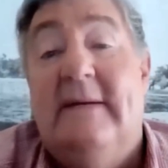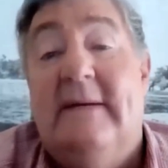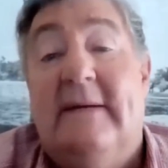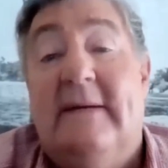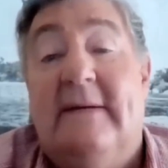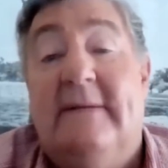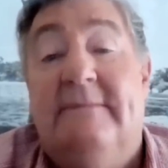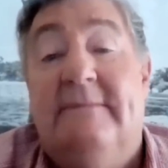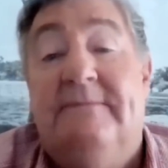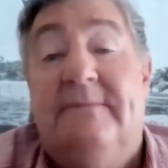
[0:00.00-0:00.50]

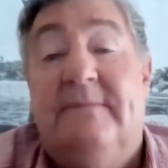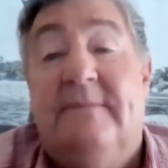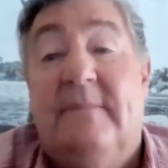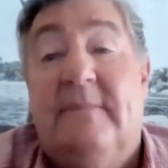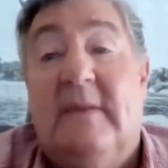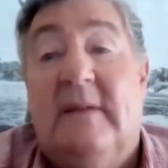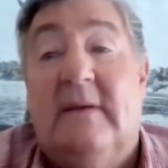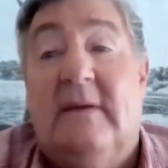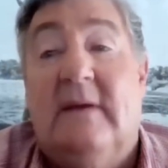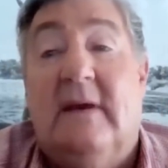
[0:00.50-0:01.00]

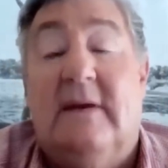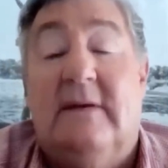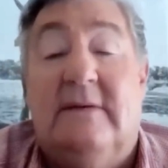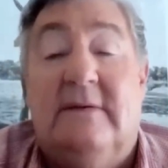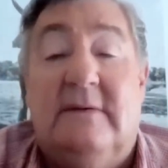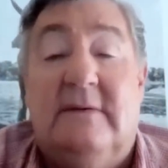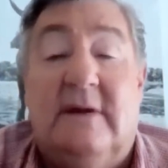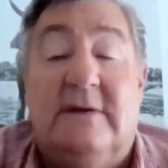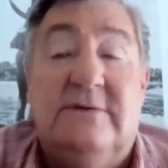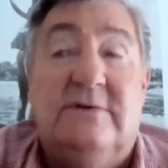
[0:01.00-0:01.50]

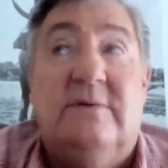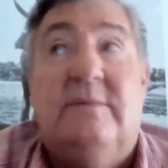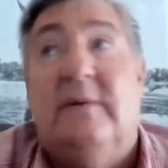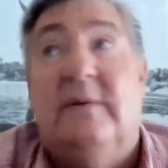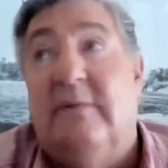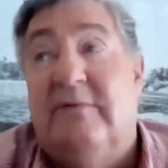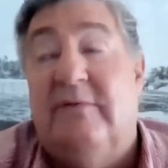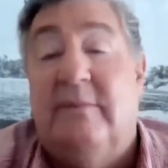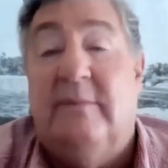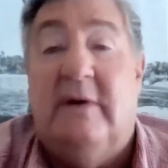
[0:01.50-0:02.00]
And as you
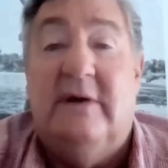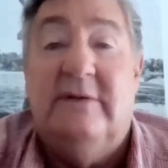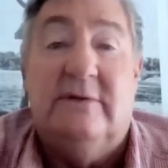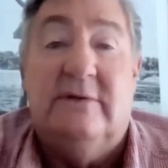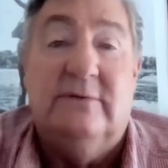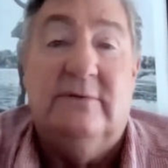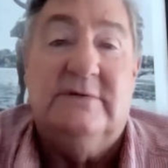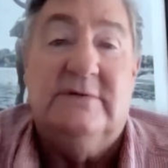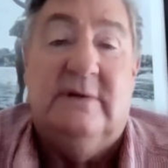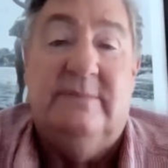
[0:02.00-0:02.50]
remember from my
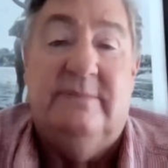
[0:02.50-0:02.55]
other talks,